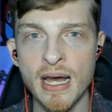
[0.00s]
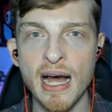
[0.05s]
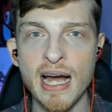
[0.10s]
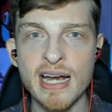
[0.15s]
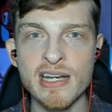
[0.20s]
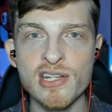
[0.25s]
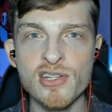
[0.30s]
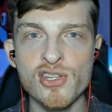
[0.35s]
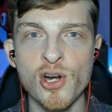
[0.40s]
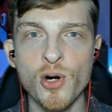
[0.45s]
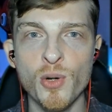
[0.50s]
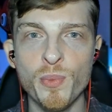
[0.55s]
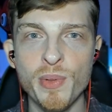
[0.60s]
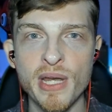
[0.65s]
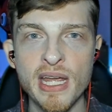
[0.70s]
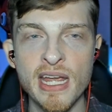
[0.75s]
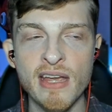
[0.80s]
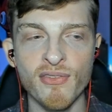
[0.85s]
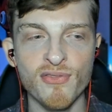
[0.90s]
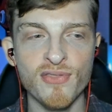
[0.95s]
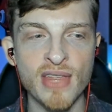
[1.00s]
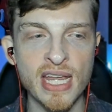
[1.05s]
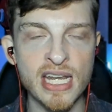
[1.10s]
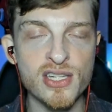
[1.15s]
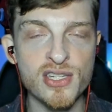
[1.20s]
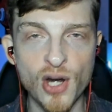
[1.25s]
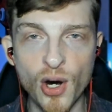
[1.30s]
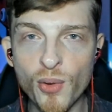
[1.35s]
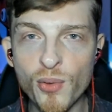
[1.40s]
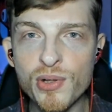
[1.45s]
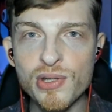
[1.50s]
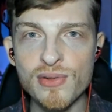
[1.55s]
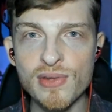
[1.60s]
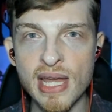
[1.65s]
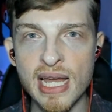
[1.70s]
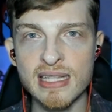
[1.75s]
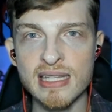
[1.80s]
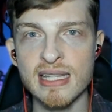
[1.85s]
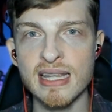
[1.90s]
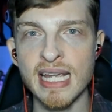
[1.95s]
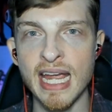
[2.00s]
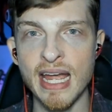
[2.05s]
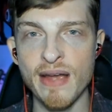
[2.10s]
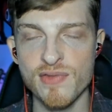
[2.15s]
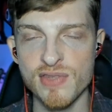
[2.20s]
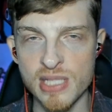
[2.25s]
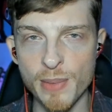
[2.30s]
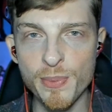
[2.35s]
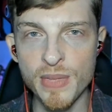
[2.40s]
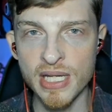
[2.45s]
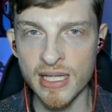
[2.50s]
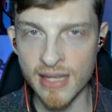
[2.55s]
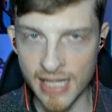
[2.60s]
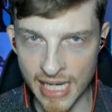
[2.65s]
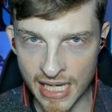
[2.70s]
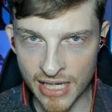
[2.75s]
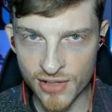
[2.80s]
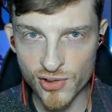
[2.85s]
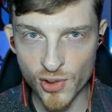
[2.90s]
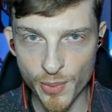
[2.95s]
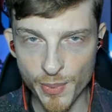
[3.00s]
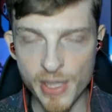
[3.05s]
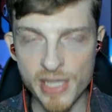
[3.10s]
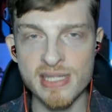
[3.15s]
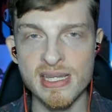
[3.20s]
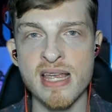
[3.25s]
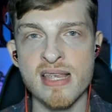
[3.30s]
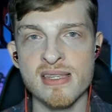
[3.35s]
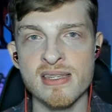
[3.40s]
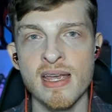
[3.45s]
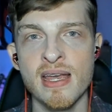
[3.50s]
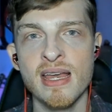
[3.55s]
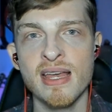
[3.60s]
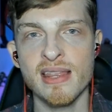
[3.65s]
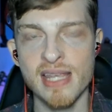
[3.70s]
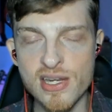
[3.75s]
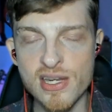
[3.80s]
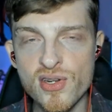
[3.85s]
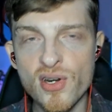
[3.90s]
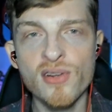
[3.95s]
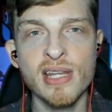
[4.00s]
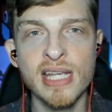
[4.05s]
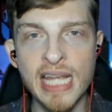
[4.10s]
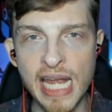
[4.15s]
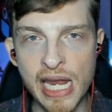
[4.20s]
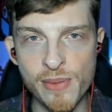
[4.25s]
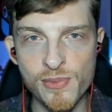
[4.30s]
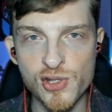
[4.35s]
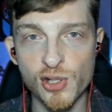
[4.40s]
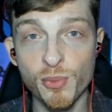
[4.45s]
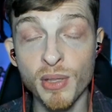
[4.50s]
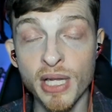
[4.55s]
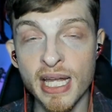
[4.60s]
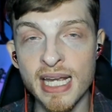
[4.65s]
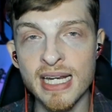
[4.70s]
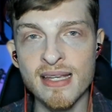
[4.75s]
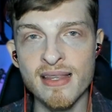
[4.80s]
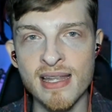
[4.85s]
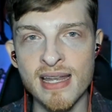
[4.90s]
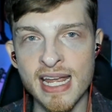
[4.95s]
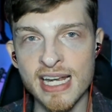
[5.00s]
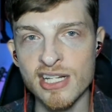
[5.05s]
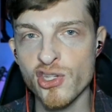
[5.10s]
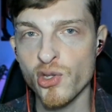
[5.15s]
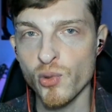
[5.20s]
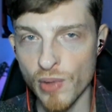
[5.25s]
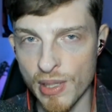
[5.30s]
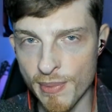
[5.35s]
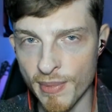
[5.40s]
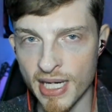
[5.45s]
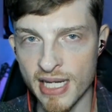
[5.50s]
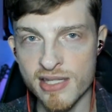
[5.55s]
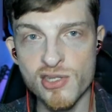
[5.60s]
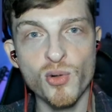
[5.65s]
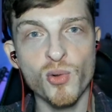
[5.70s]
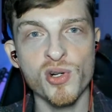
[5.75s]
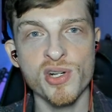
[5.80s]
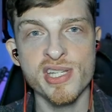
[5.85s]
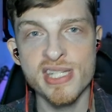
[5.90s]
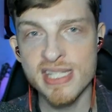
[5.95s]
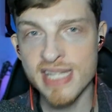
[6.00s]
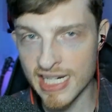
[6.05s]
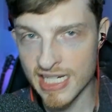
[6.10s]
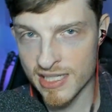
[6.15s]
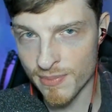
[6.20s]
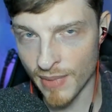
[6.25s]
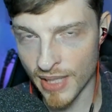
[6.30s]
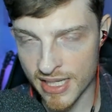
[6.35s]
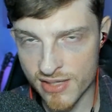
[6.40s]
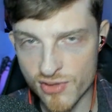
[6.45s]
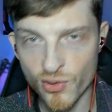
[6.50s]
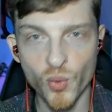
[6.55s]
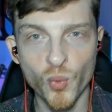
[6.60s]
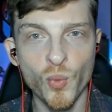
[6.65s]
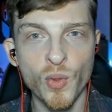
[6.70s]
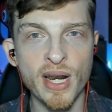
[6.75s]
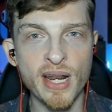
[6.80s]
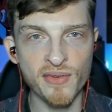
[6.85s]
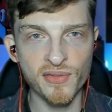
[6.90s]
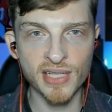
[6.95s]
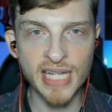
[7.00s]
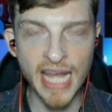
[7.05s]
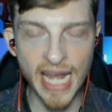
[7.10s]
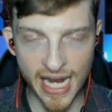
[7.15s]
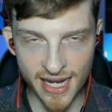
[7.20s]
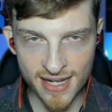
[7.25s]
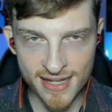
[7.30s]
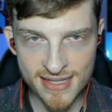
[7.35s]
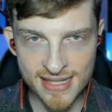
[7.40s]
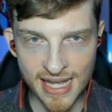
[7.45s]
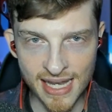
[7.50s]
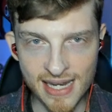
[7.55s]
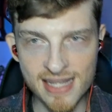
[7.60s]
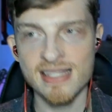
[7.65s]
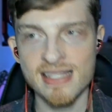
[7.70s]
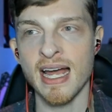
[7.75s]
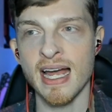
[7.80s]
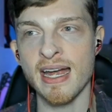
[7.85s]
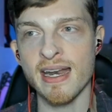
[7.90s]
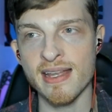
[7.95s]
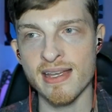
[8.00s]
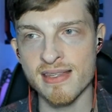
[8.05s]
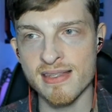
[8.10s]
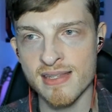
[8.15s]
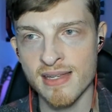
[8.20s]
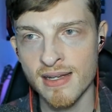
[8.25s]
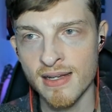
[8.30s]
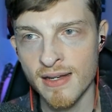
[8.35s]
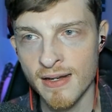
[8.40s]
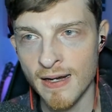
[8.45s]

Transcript: I just hope if they don't do that, that they have something in the interim that says, these are the games you're playing in the next 3 months or 6 months or whatever cadence they decide is.